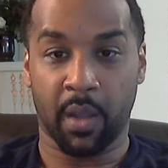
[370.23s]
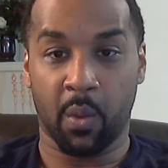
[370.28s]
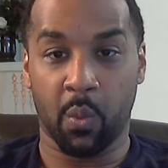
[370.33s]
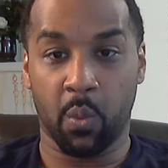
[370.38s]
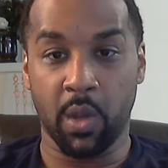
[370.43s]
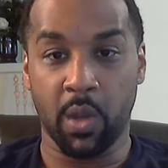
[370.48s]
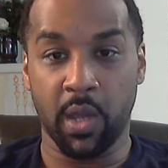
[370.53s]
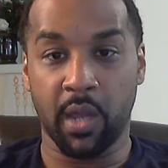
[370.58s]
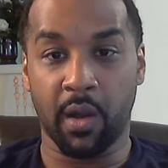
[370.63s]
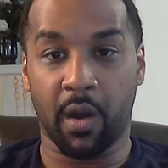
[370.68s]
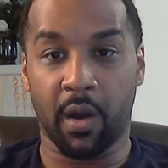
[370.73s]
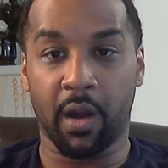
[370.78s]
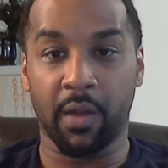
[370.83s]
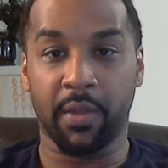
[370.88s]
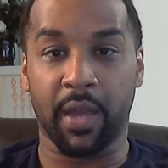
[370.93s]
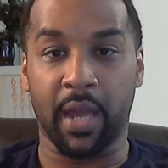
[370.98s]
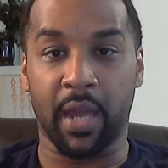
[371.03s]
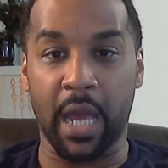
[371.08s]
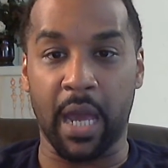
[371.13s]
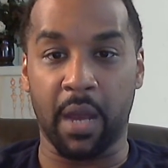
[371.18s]
We are
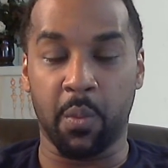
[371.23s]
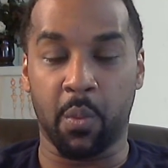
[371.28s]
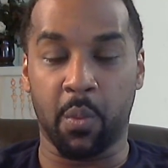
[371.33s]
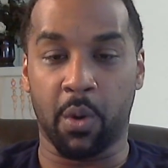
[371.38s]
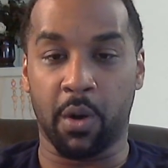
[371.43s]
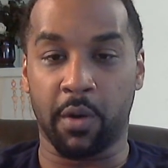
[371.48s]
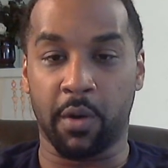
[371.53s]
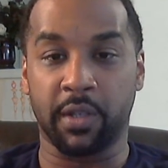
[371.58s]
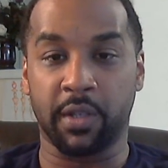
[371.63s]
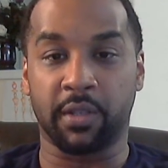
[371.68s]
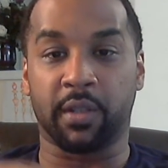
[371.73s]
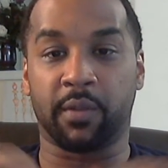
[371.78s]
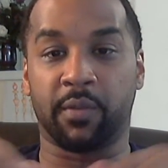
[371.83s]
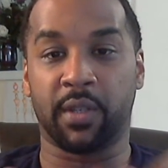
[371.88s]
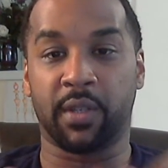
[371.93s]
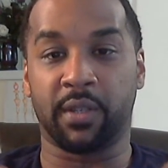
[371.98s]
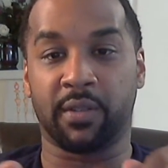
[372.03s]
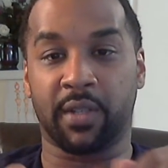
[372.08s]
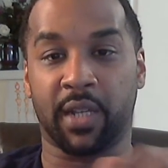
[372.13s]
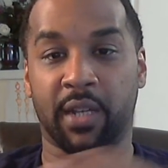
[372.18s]
the head warriors of
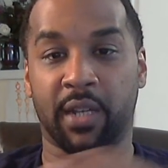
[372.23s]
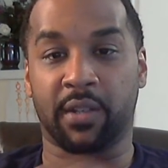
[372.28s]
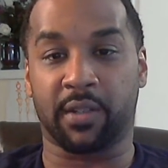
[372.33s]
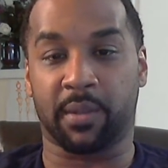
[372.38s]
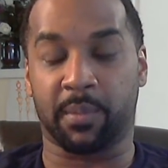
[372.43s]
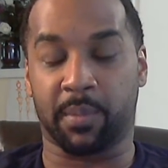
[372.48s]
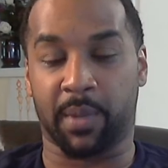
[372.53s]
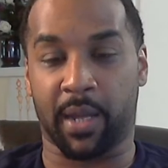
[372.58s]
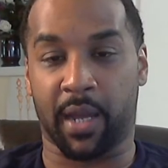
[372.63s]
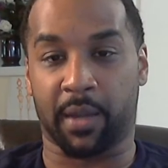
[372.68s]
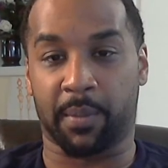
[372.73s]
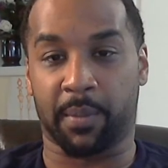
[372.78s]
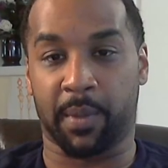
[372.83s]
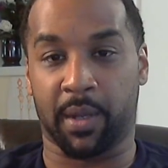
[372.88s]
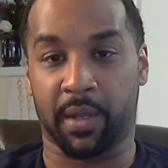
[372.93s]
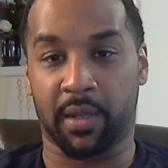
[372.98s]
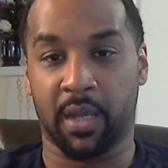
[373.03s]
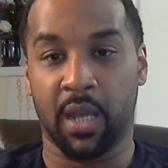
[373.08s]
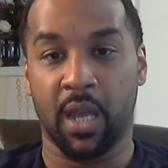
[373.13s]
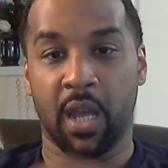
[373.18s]
this nation, black
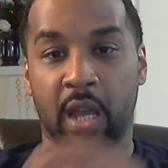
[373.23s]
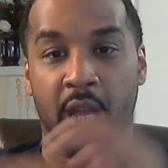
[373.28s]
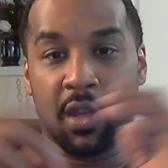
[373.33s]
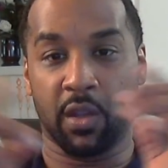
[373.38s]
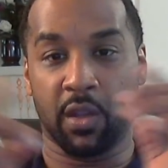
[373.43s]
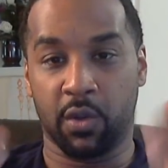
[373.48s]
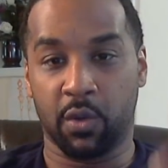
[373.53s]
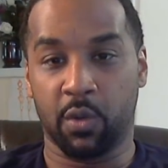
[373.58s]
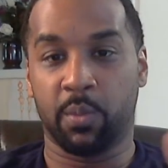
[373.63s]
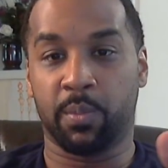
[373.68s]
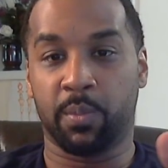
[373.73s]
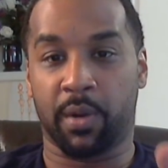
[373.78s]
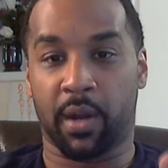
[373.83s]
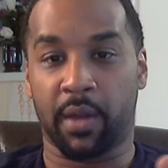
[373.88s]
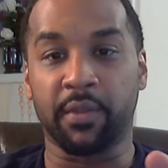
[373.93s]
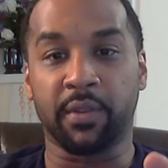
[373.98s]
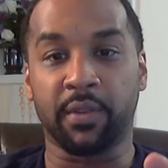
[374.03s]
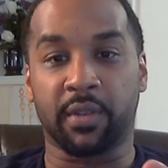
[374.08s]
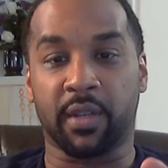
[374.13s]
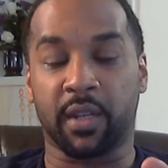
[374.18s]
men. You
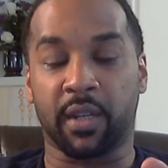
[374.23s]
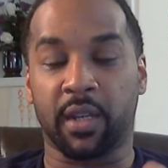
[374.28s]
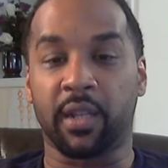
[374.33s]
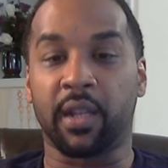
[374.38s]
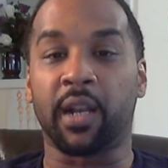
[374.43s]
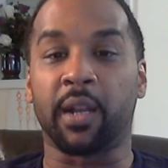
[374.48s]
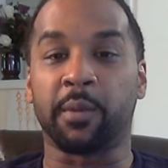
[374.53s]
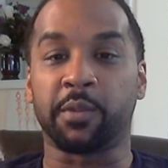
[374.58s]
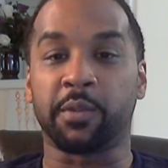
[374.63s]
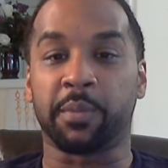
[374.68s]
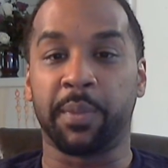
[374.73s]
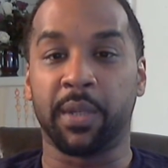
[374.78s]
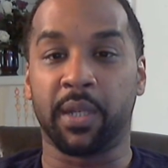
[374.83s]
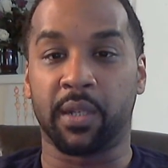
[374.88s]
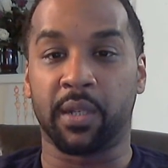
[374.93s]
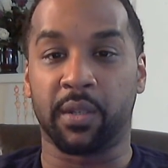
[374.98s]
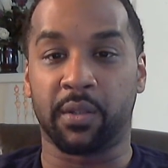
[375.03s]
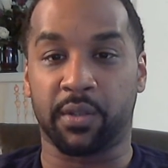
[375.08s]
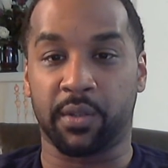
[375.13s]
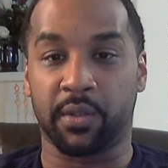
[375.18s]
brothers here that I'm
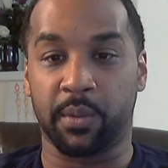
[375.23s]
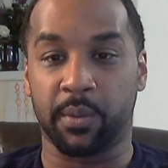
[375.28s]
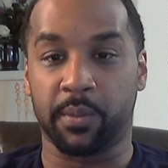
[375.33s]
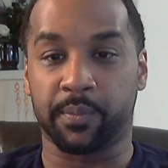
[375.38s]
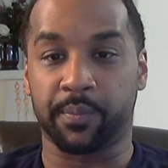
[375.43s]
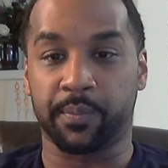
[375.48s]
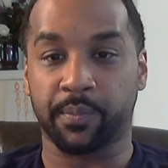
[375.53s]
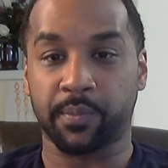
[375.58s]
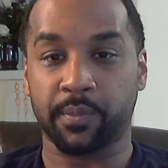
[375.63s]
speaking to,